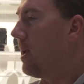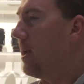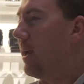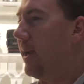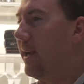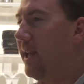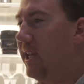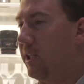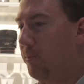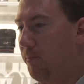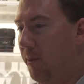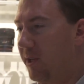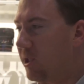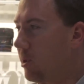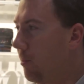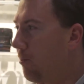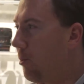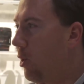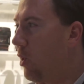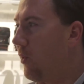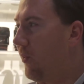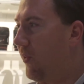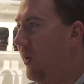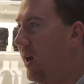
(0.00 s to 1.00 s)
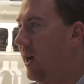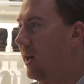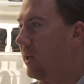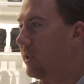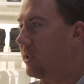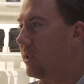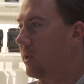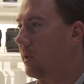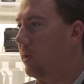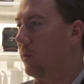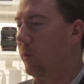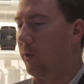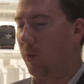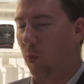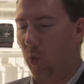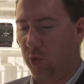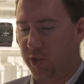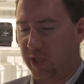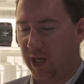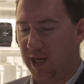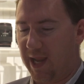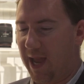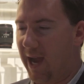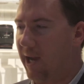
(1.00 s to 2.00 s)
it has picture profiles, and it
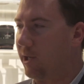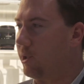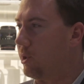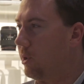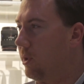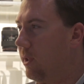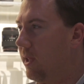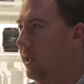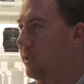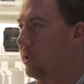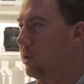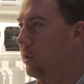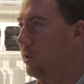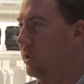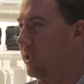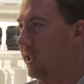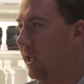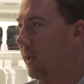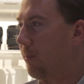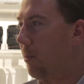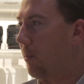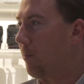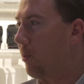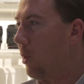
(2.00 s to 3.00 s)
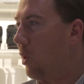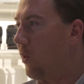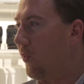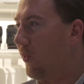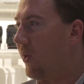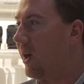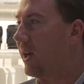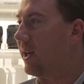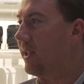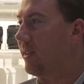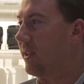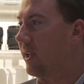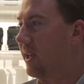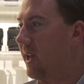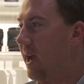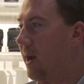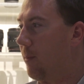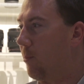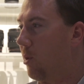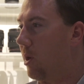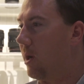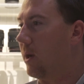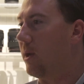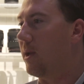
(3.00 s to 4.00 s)
also allows you then to set up a profile in the
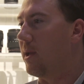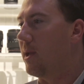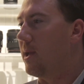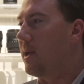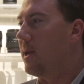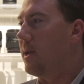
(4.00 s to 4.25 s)
camera